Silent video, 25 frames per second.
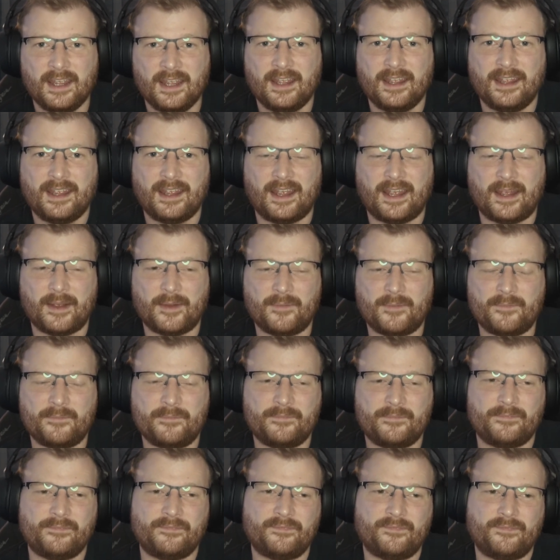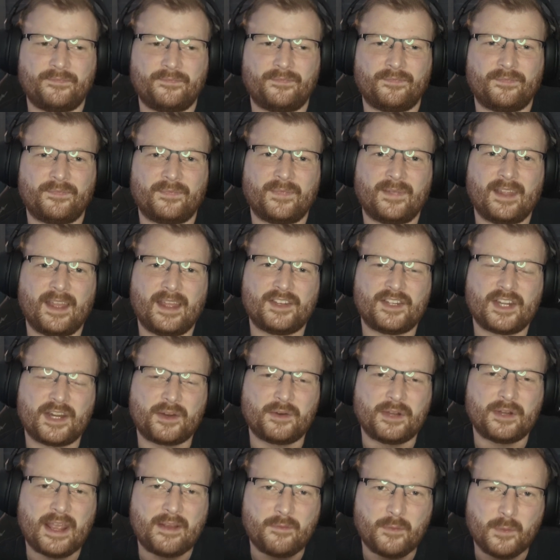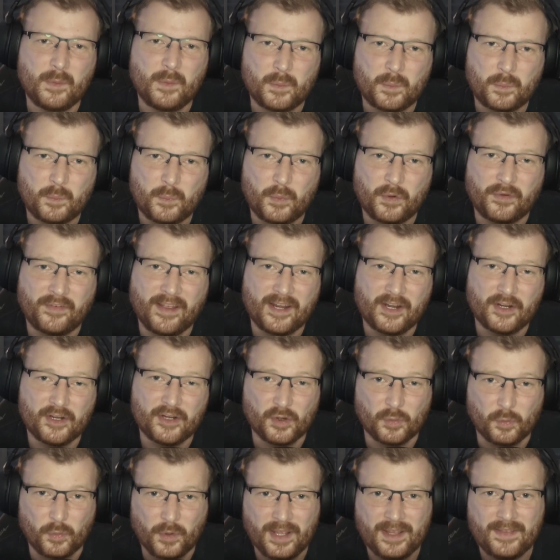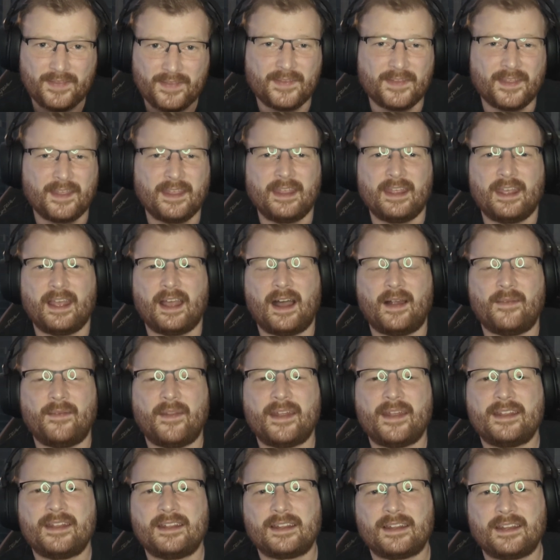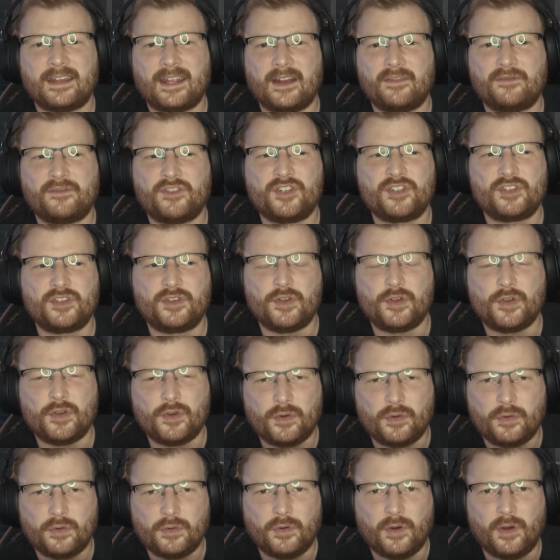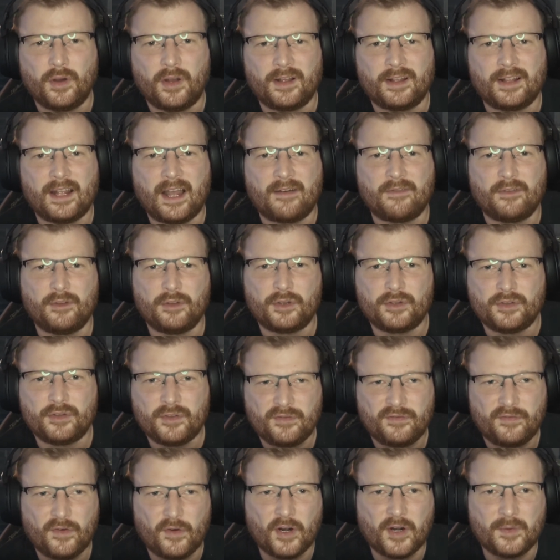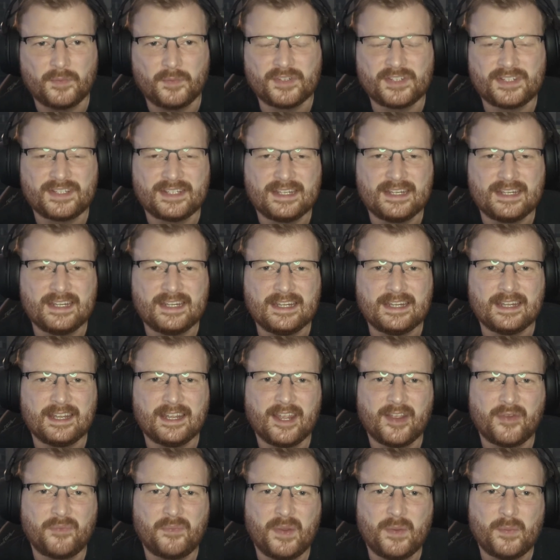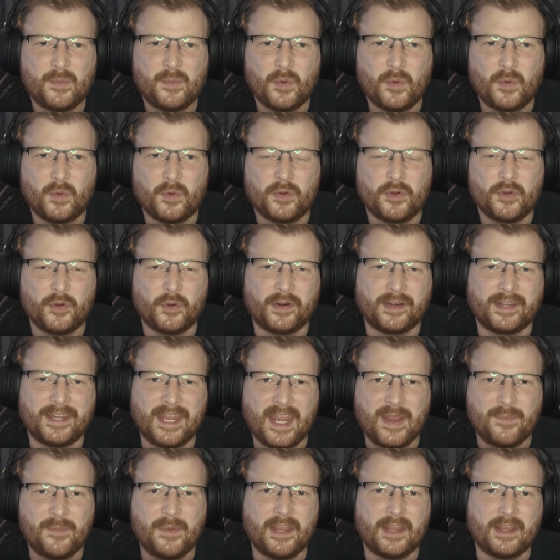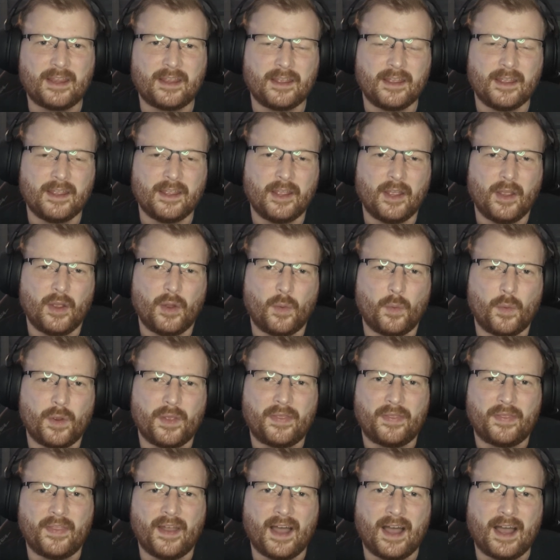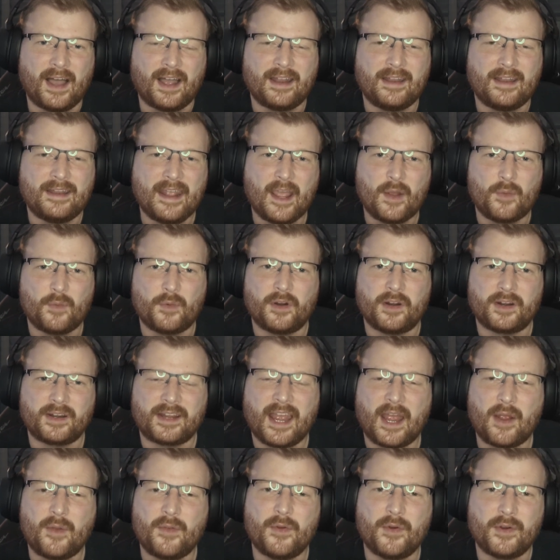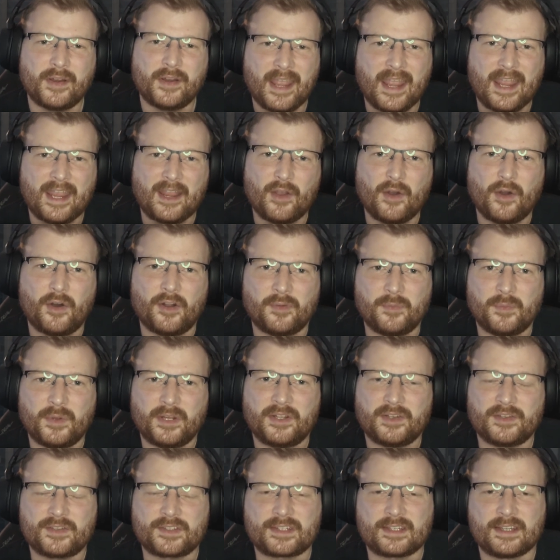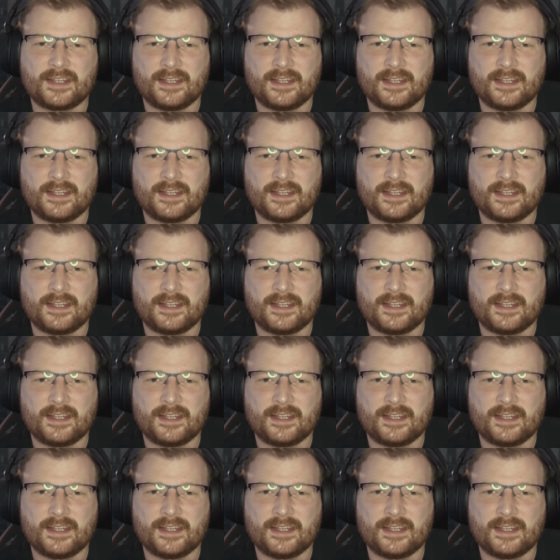Check what network provider you're with, and then kind of just Google, have a look on their forums and see if people who are gaming with that network, how they were getting on, because